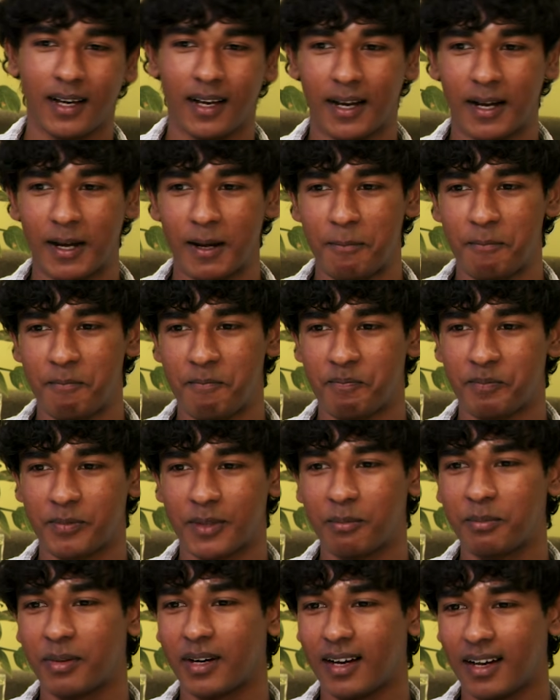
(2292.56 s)

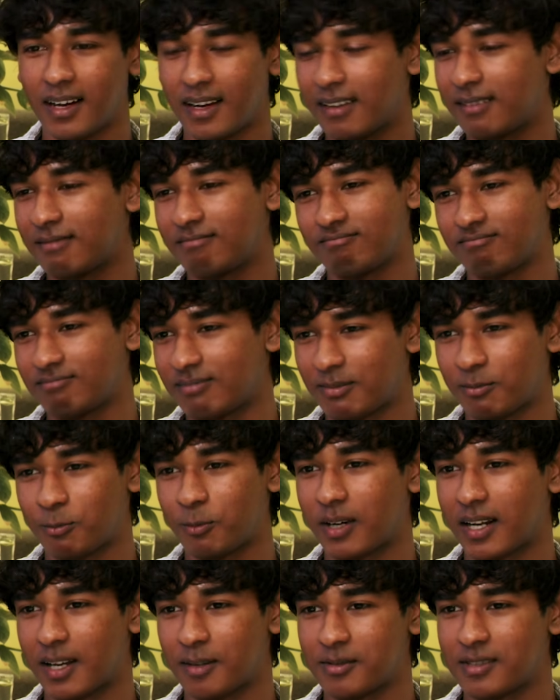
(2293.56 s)
But
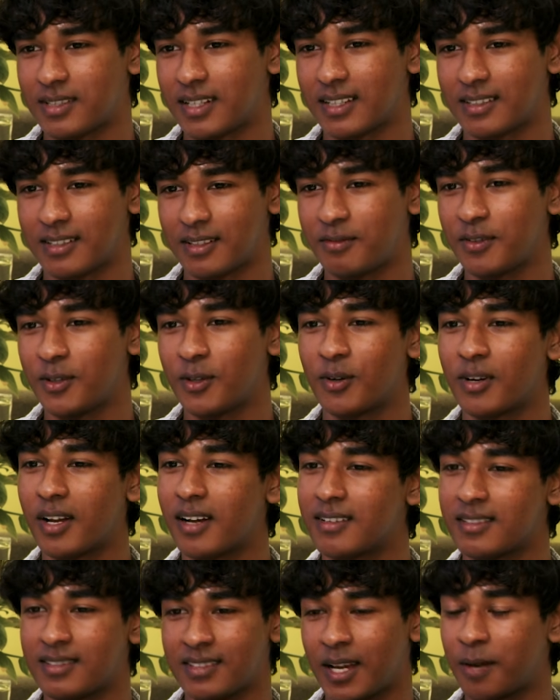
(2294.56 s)
what I would say is, if you don't
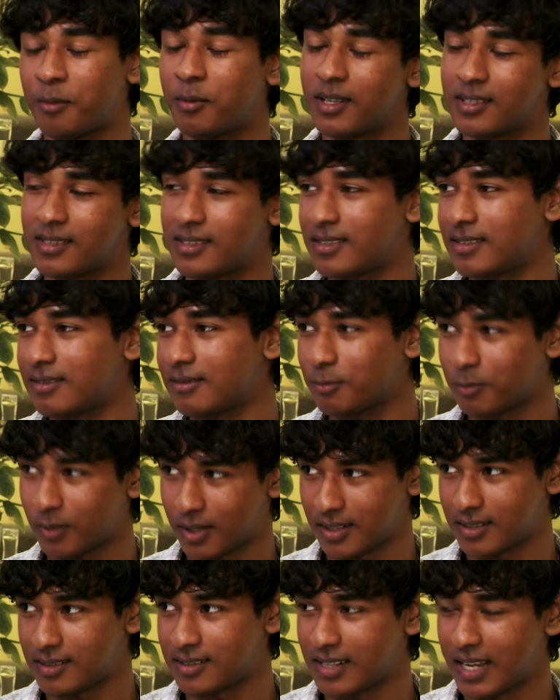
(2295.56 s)
understand
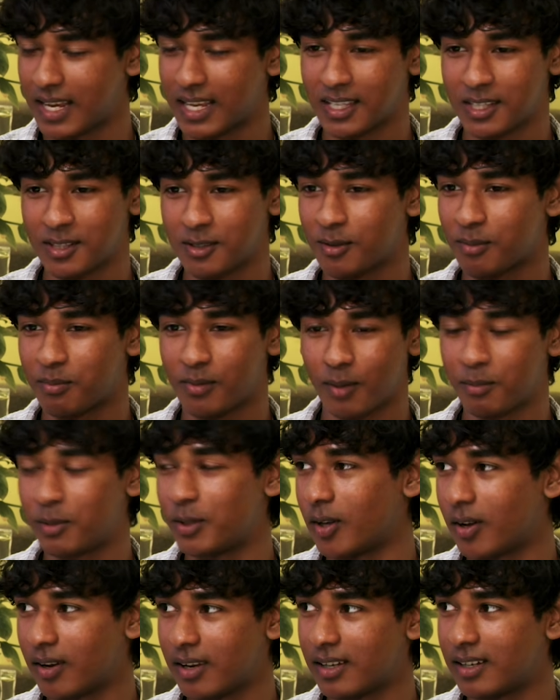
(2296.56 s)
what it's saying, you're
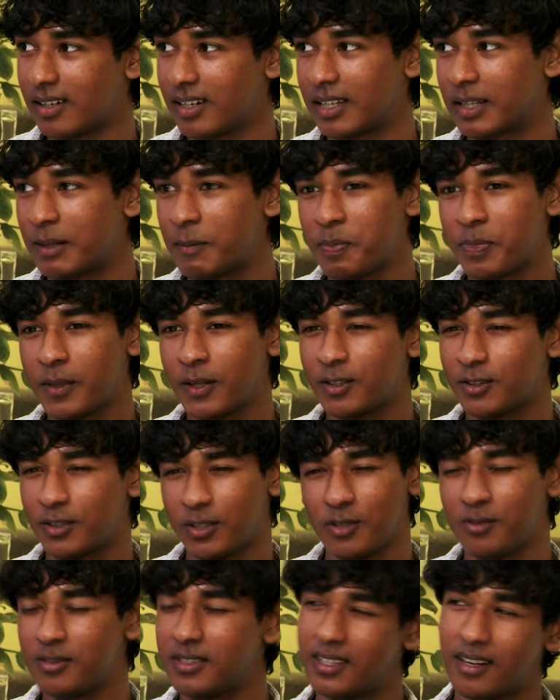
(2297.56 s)
probably not learning. So
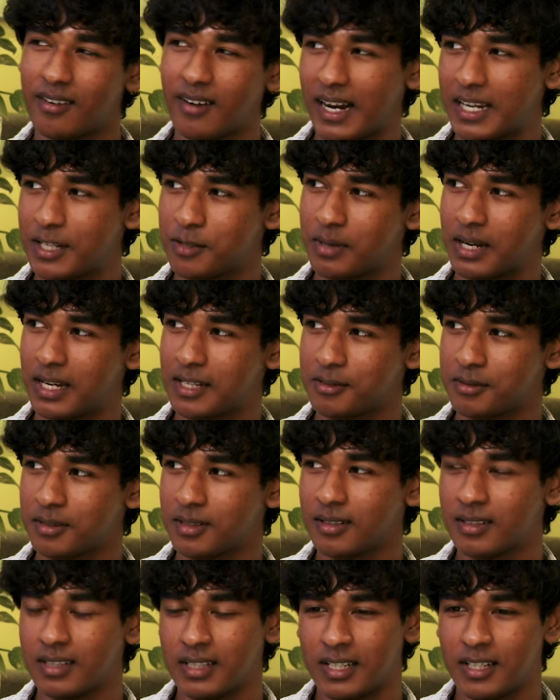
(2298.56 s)
use it the right way as
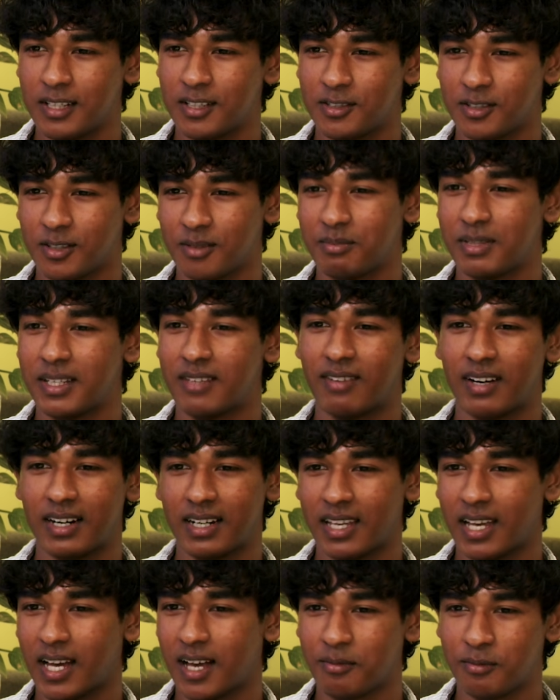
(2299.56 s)
well. So be
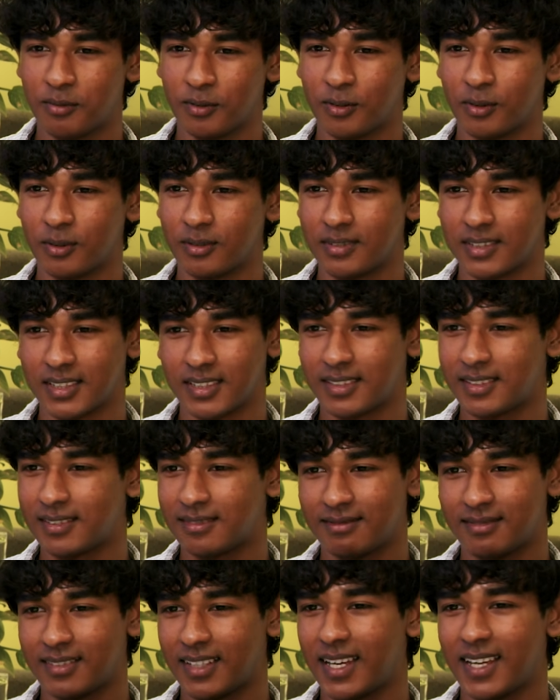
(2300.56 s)
very careful.
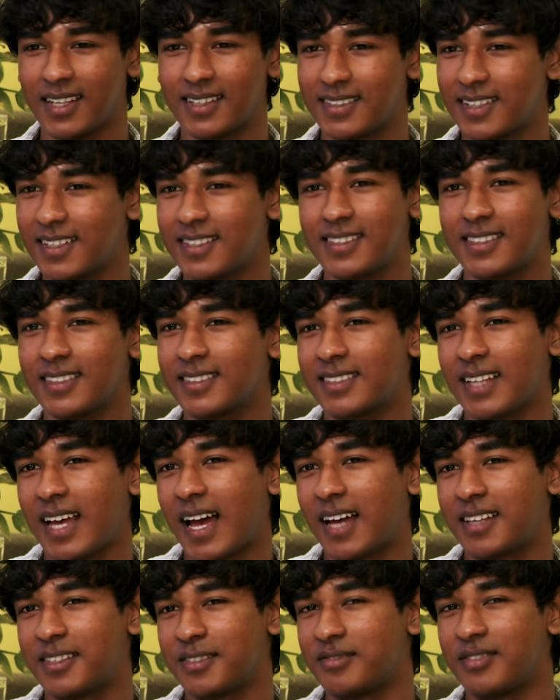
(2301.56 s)
It's just
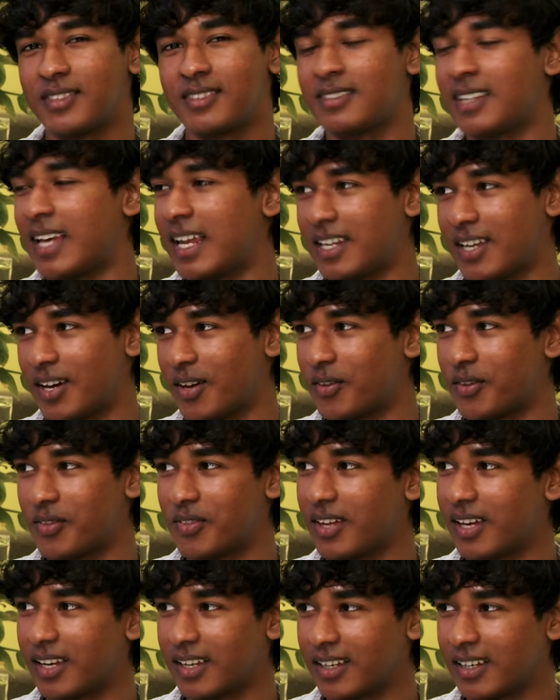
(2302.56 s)
as if it's any other
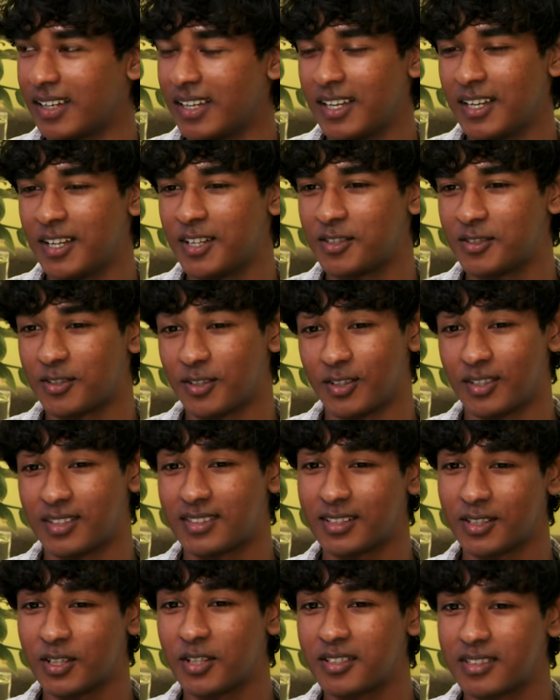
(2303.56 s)
thing. So
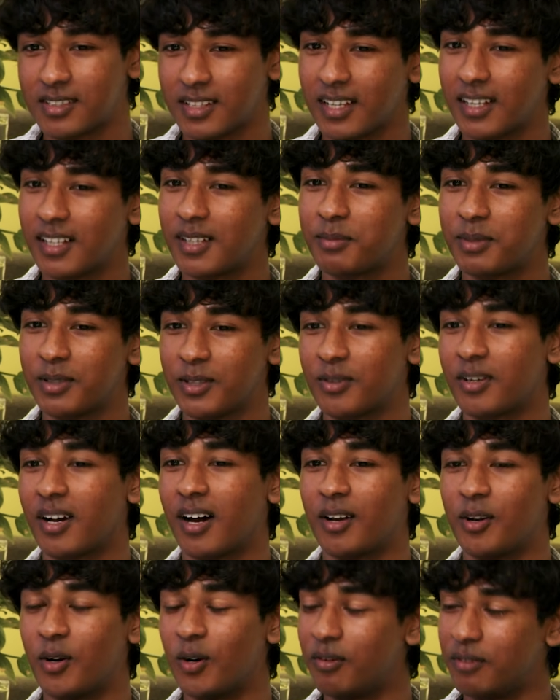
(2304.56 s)
it's a good skill, but you
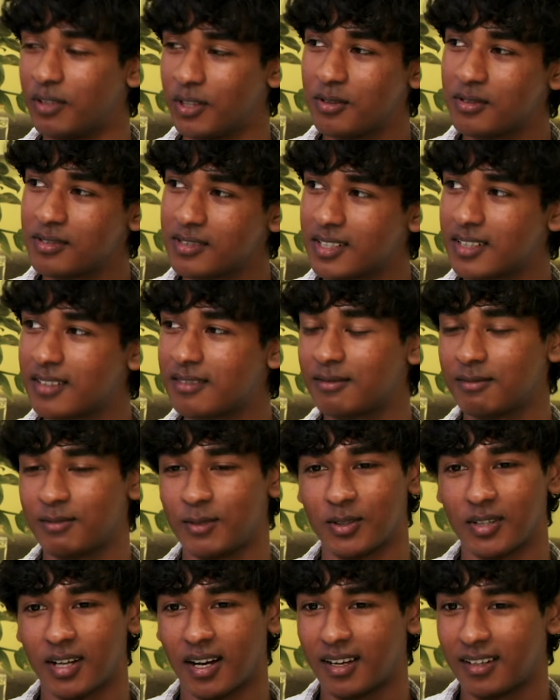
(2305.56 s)
can't overuse it.
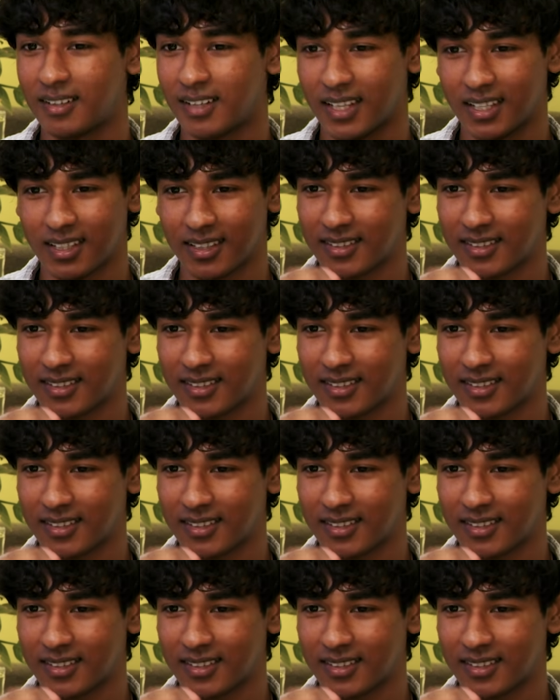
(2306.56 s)
You can't